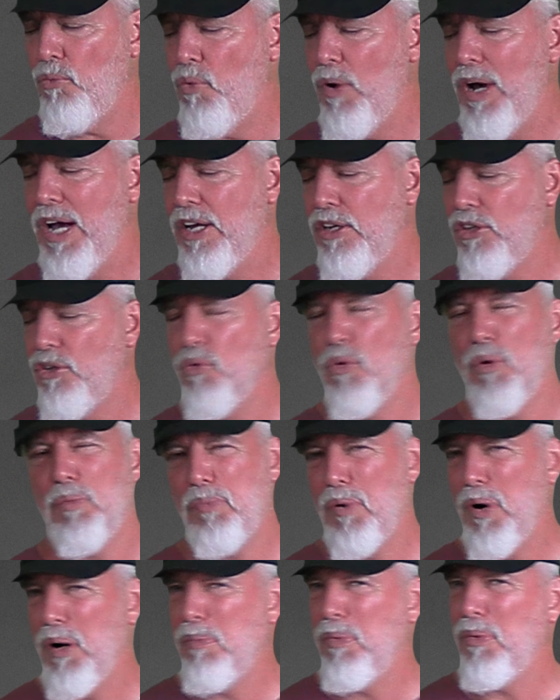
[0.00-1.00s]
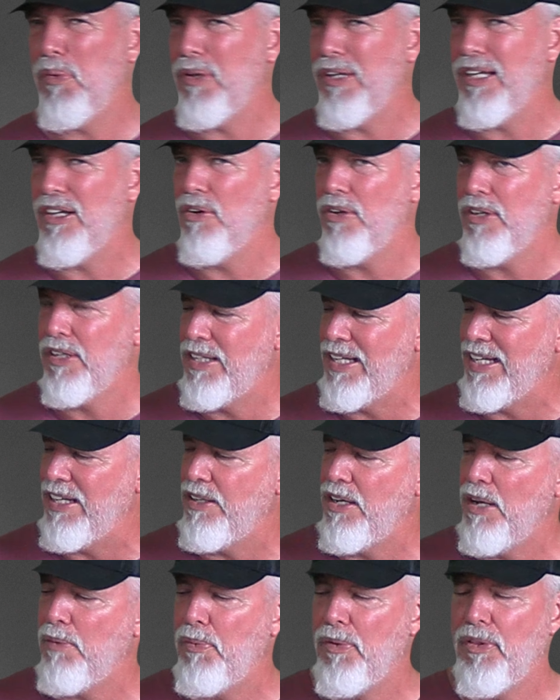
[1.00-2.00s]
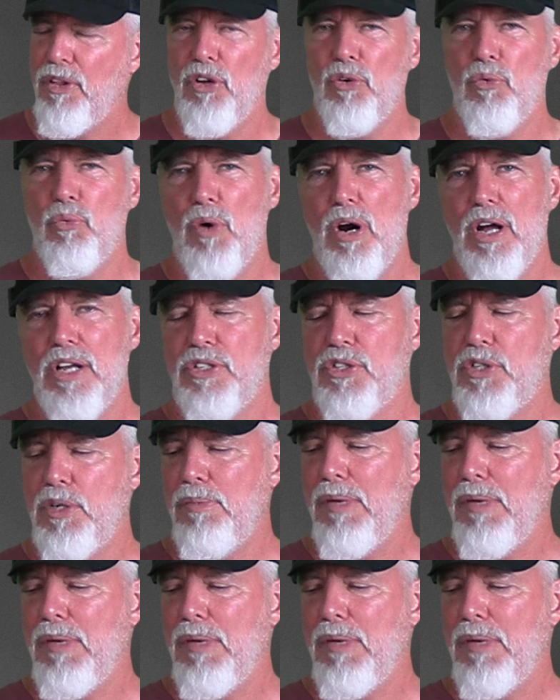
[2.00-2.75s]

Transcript: wet, you are probably going to end up with a little rust.